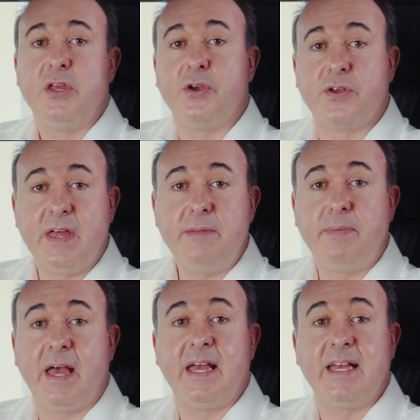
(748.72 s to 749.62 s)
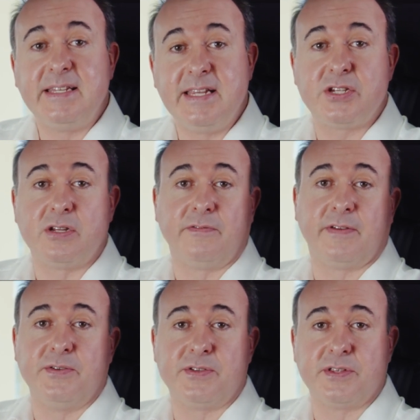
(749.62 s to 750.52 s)
You can then pair additional
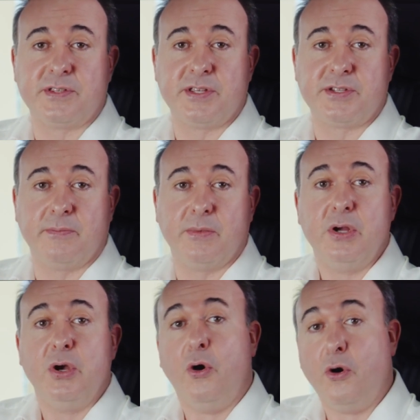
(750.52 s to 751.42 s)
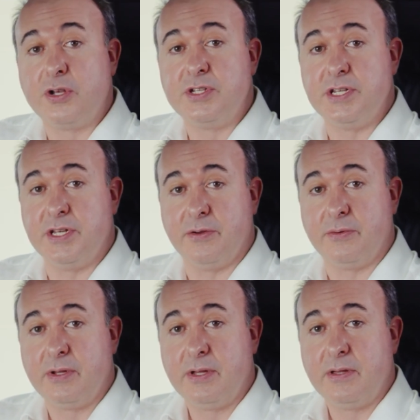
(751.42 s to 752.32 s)
phones to the system or continue.
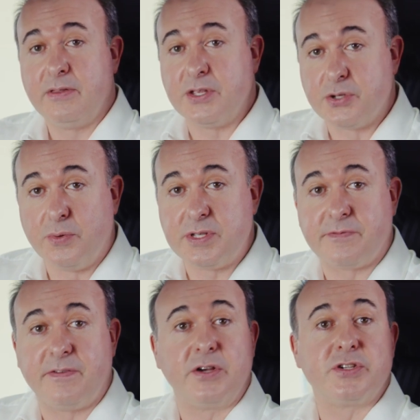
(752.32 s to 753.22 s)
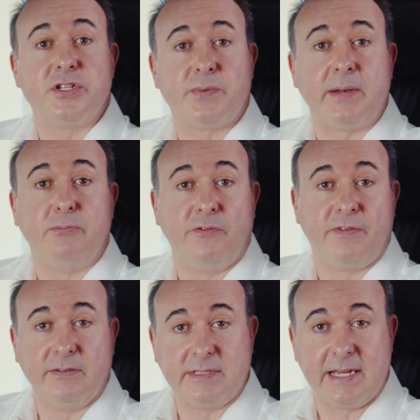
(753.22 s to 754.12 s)
There's always the function to add more
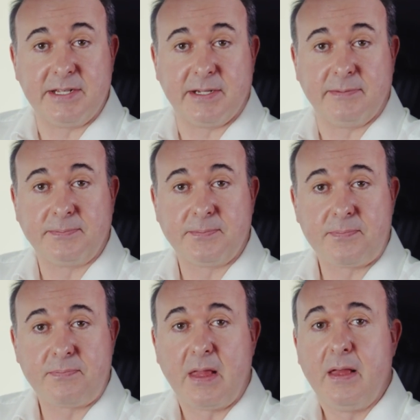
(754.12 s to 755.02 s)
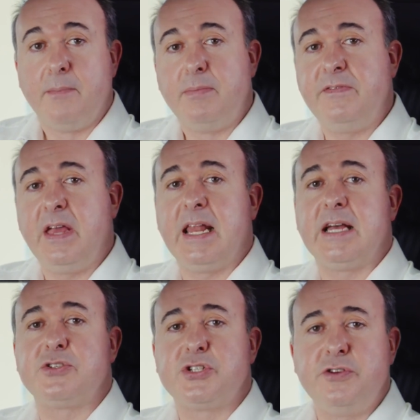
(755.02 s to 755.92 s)
phones later. Pivi
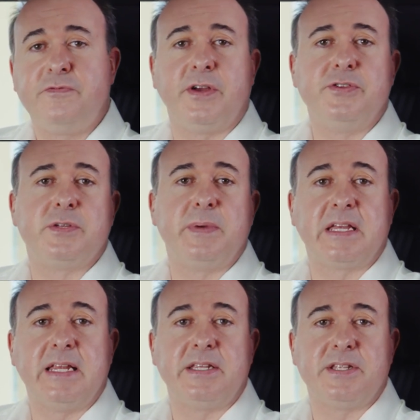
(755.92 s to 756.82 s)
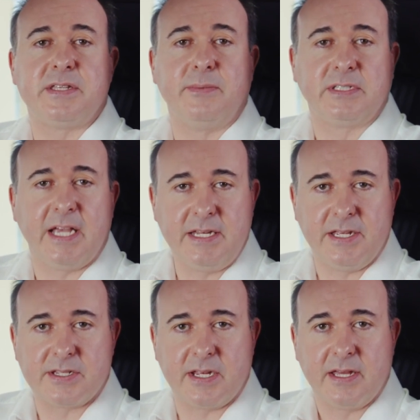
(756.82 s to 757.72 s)
allows 2 phones to be connected
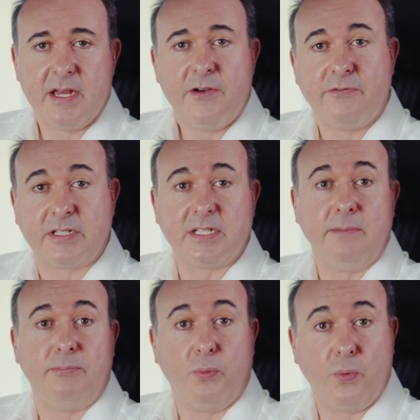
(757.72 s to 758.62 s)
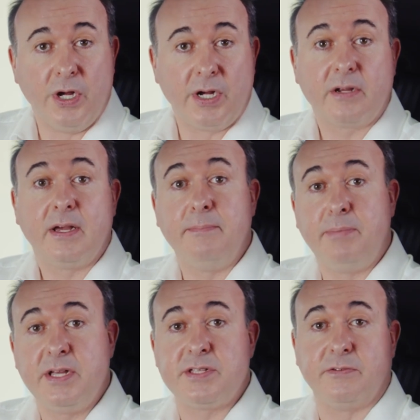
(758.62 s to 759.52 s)
simultaneously, for example, work and
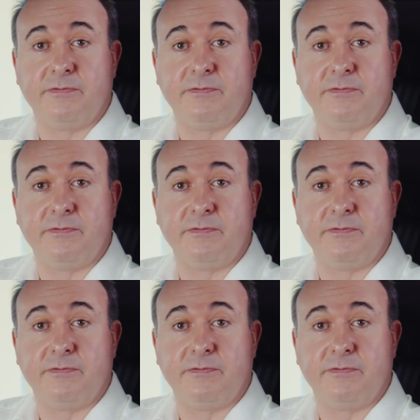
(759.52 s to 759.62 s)
personal